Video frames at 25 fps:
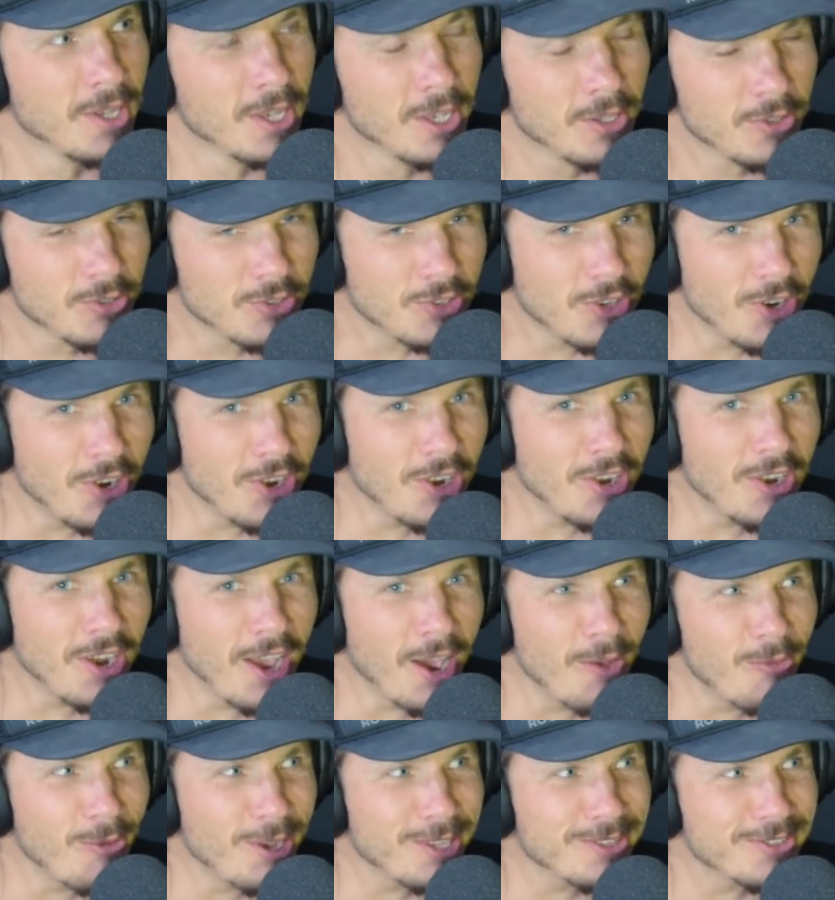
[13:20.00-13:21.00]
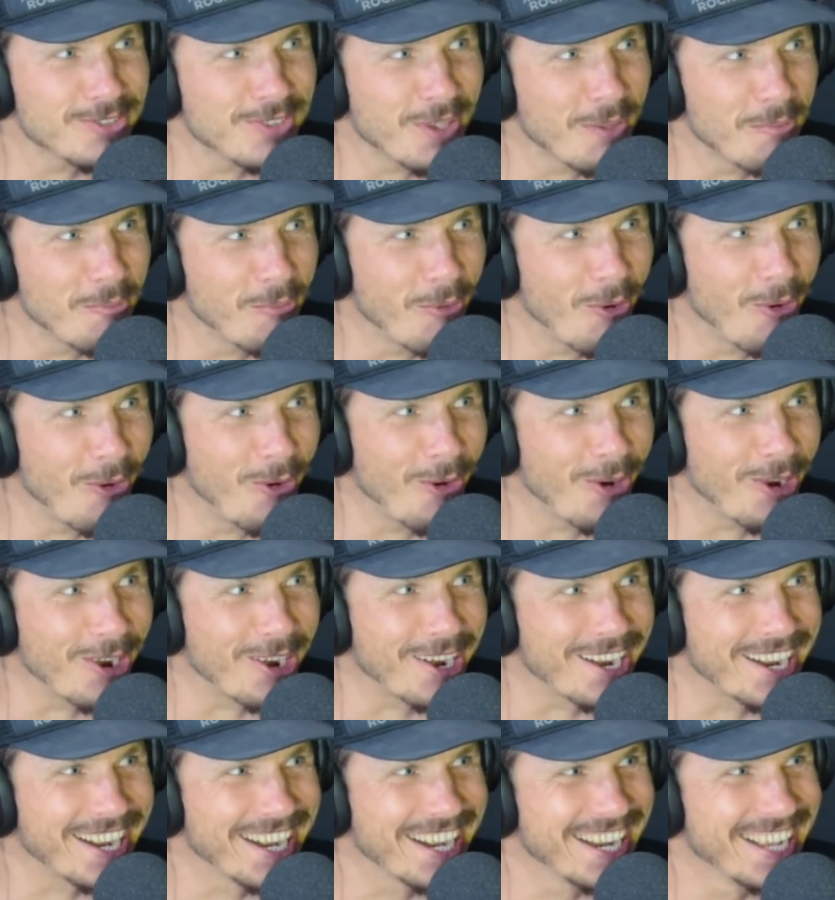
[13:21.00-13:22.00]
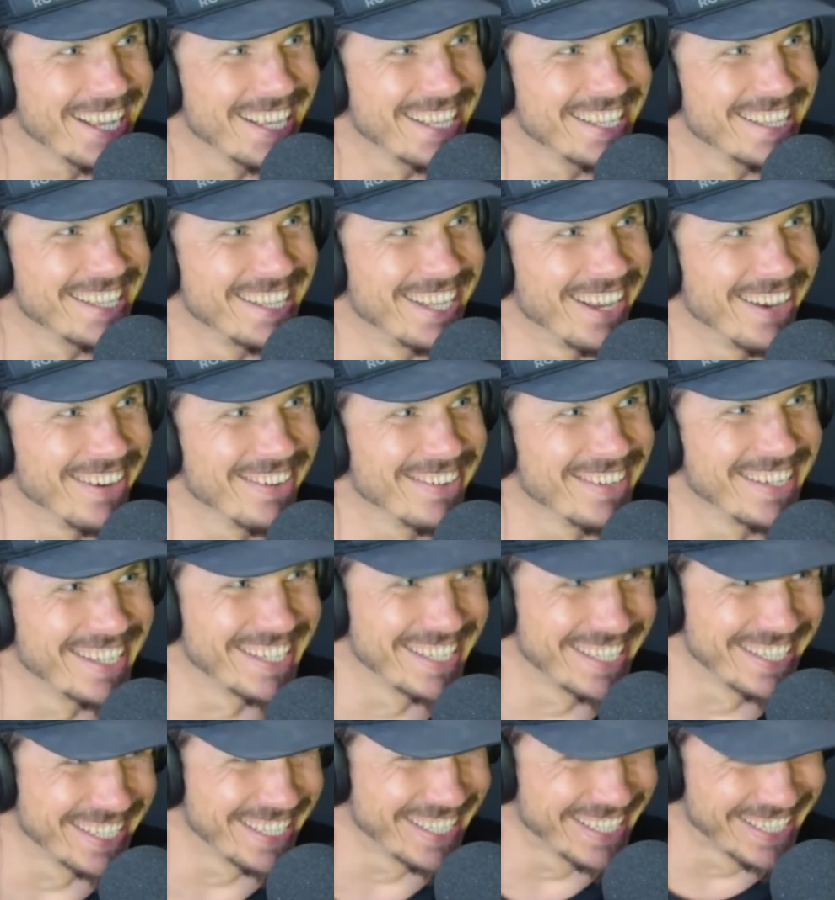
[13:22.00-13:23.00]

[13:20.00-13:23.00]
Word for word: running Sir, around. Sir, I want some more. Like no. nah, nah, nah,